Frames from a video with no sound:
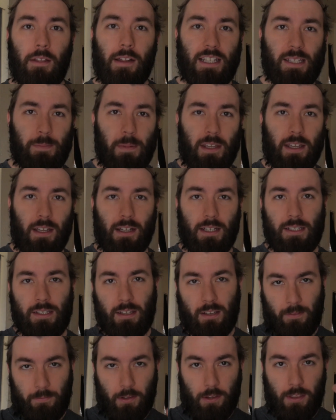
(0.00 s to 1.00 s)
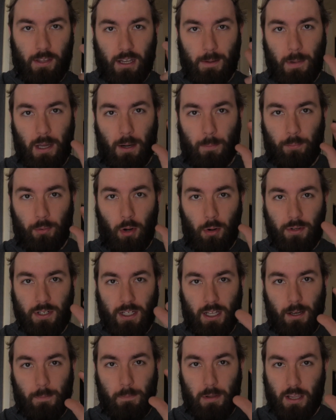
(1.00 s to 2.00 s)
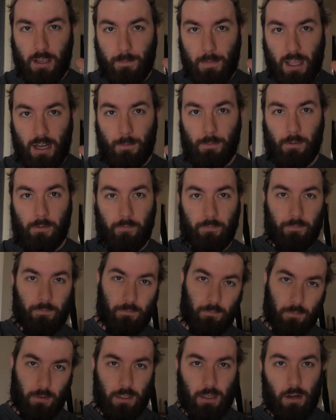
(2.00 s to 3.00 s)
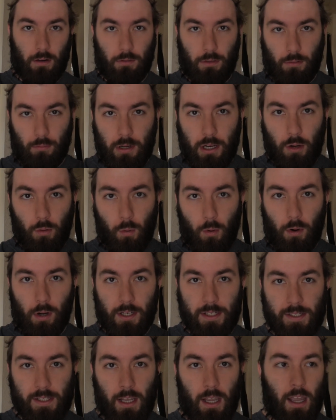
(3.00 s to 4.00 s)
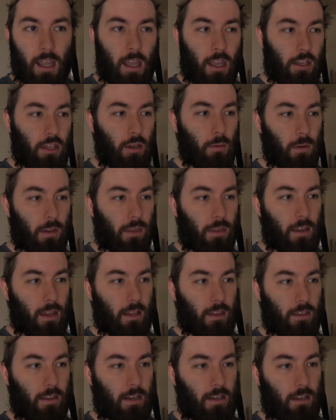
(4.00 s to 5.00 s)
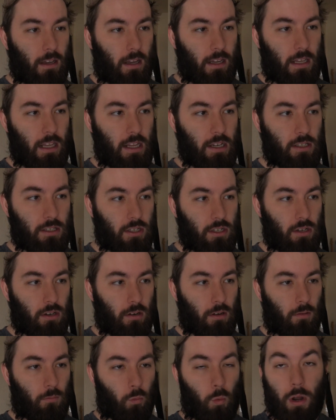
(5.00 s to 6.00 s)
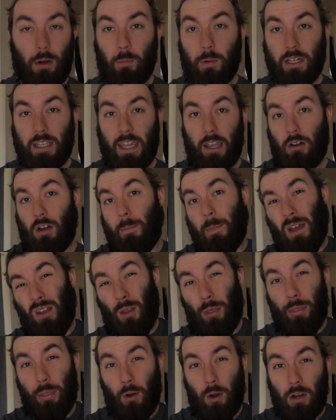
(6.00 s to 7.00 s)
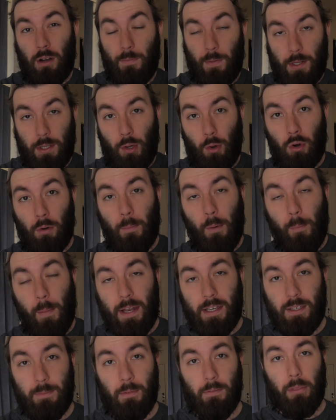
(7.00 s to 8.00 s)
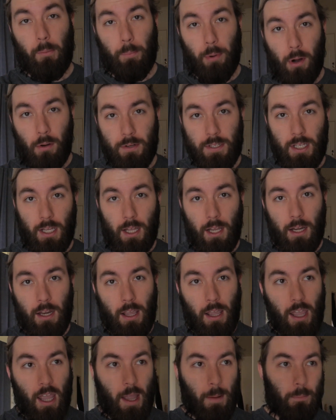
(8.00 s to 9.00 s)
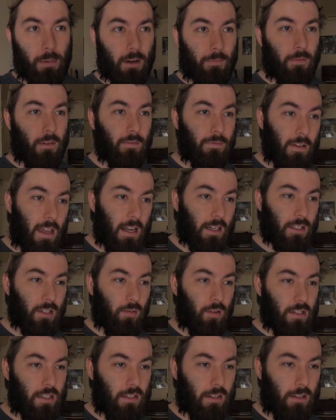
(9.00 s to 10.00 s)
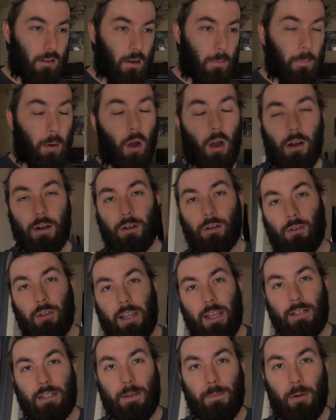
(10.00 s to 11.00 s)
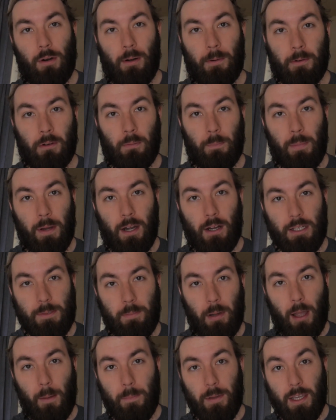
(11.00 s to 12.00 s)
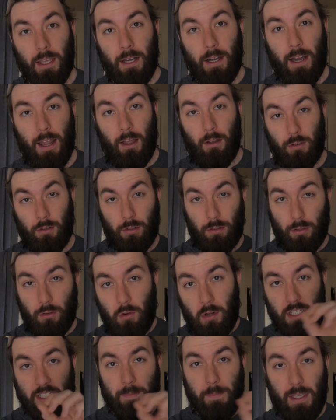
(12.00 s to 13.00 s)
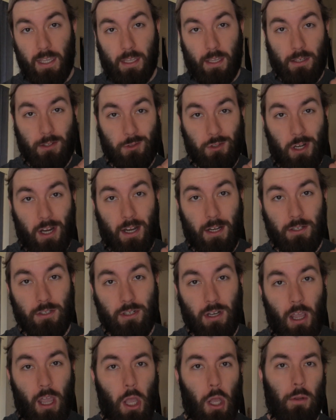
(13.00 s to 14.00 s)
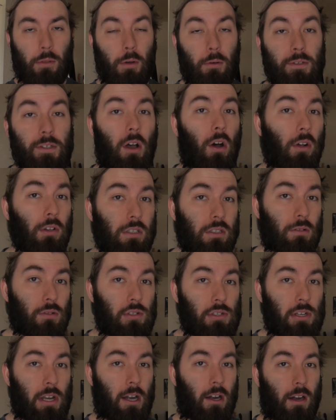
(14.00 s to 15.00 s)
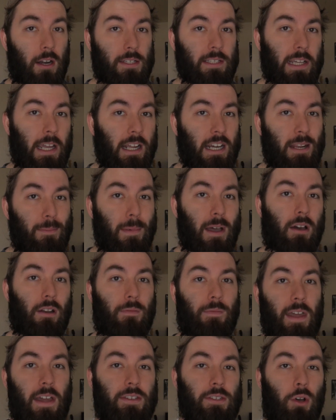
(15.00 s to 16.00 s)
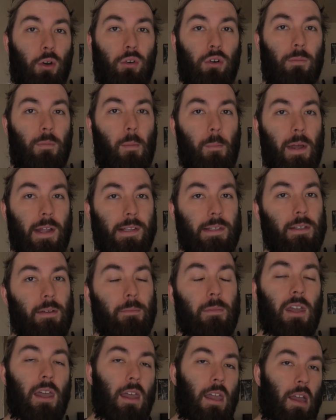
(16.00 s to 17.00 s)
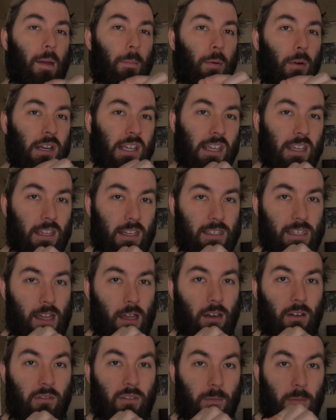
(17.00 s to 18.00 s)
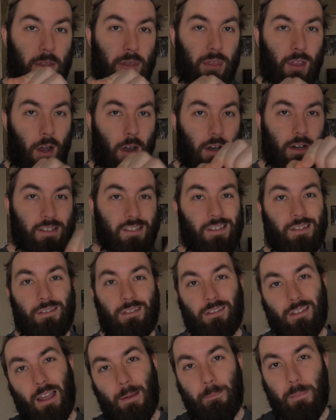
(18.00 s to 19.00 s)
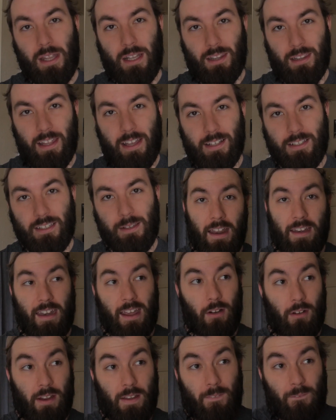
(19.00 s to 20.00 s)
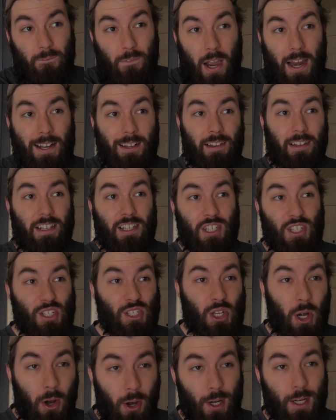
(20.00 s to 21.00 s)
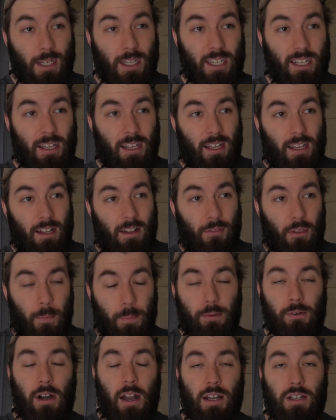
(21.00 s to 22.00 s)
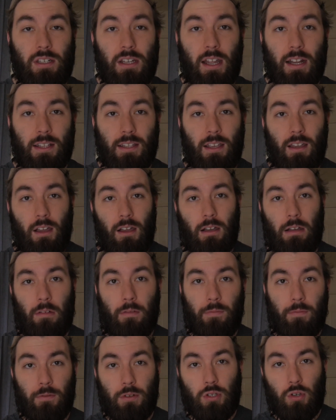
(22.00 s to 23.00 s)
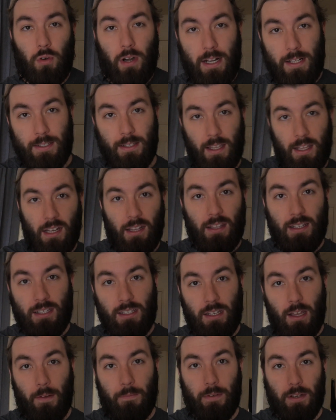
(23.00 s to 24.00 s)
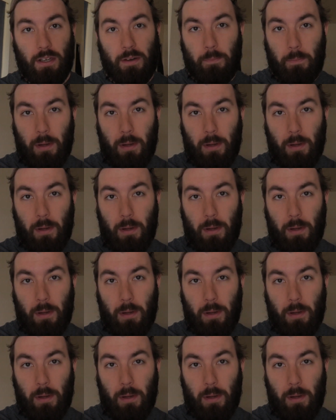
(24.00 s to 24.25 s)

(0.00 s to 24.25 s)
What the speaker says: That's because if you think about a proton being made up of, you know, three quarks, you would think that each one would carry about a third of the total momentum of the proton, but if you factor in that there are particle-antiparticle pairs popping in and out and gluons being exchanged, those also share a tiny amount of that total momentum, bringing it down from a third to a bit less. And now I can finally start the project of translating this stuff into